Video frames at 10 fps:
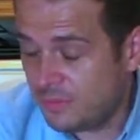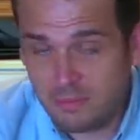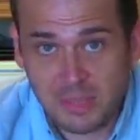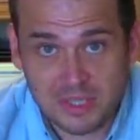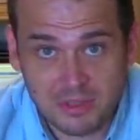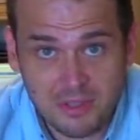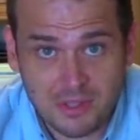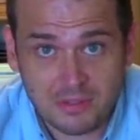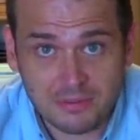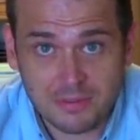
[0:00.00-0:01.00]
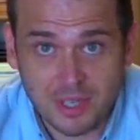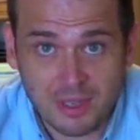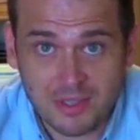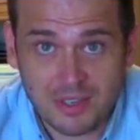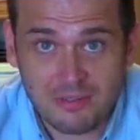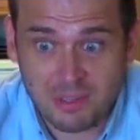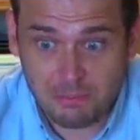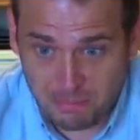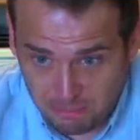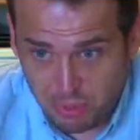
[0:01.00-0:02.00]
but I don't use it. You know, I
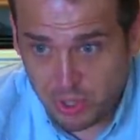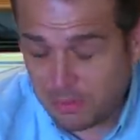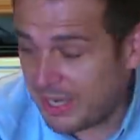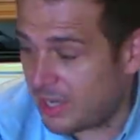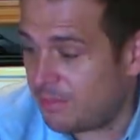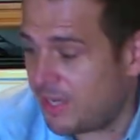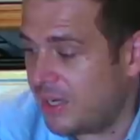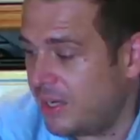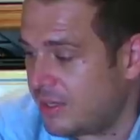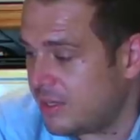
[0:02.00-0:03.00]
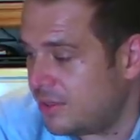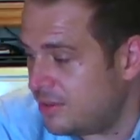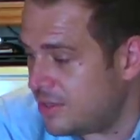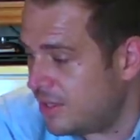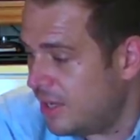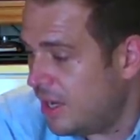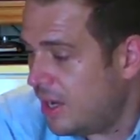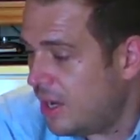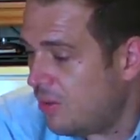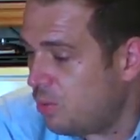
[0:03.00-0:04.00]
put the blanking plate in, I don't use it.
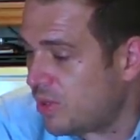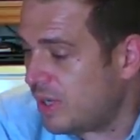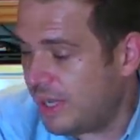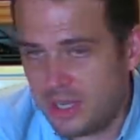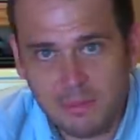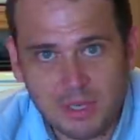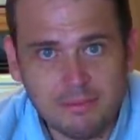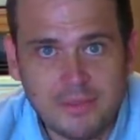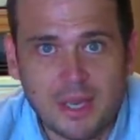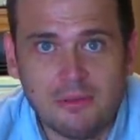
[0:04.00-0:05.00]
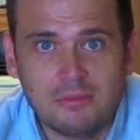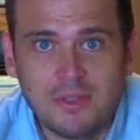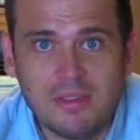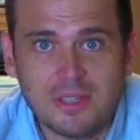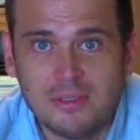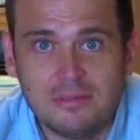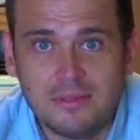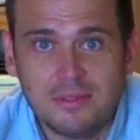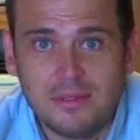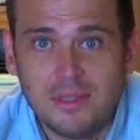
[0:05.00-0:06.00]
Would I let them in? No, never.
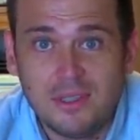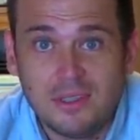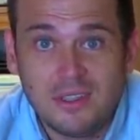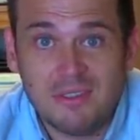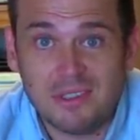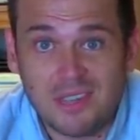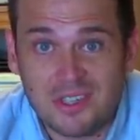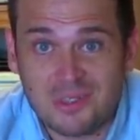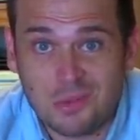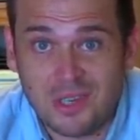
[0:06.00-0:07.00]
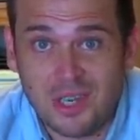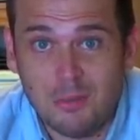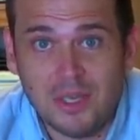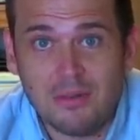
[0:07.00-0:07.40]
Never. I just wouldn't let them in.